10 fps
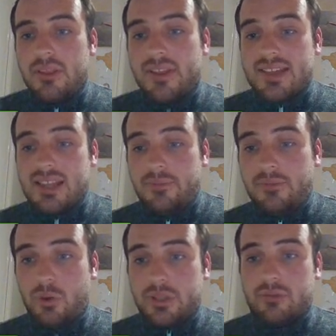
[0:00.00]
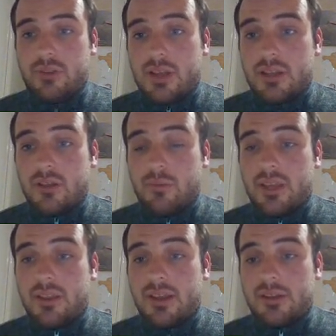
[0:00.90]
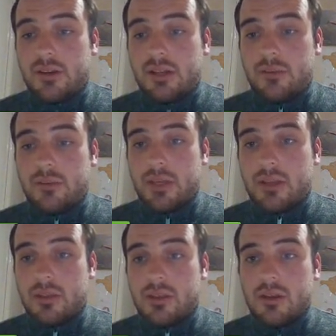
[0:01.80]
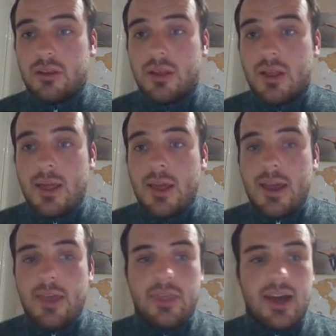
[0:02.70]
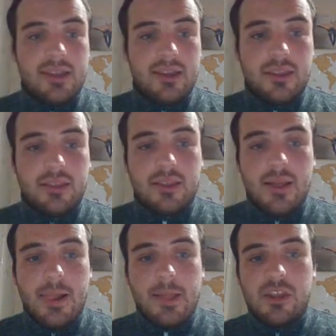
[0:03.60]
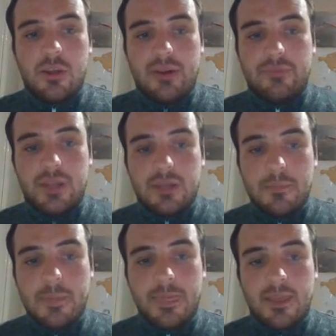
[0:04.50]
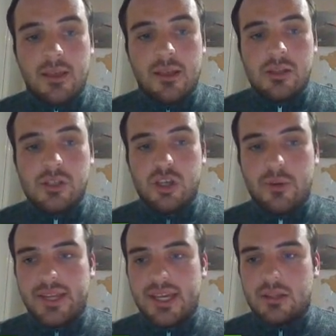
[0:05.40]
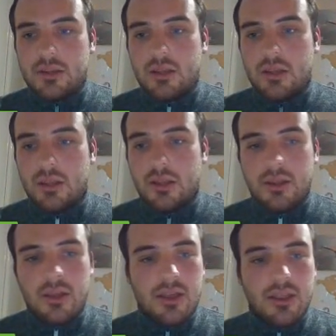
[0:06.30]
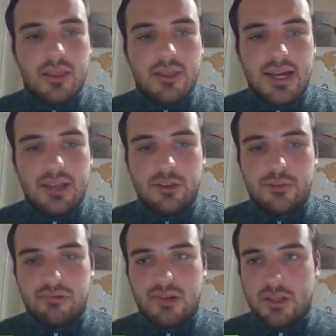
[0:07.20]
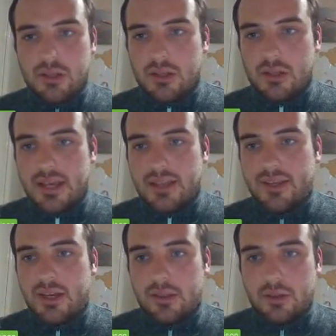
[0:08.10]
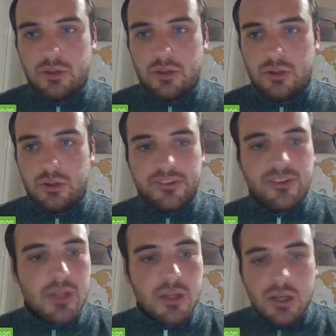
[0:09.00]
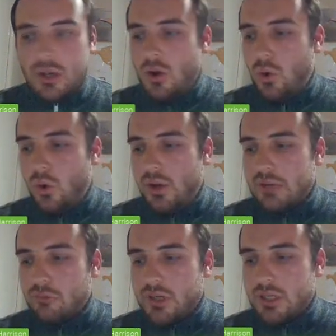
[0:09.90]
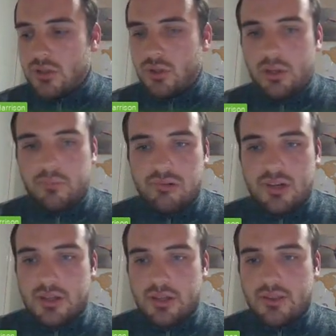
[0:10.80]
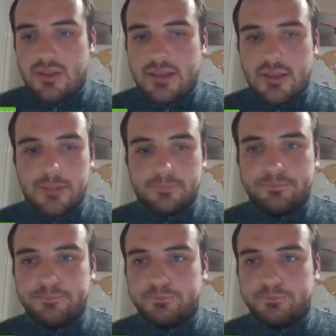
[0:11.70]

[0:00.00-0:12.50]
There's actually 4 different settings we can set our altimeters to. That is QFE, QNH, standard pressure, as EASA calls it, or a regional pressure setting.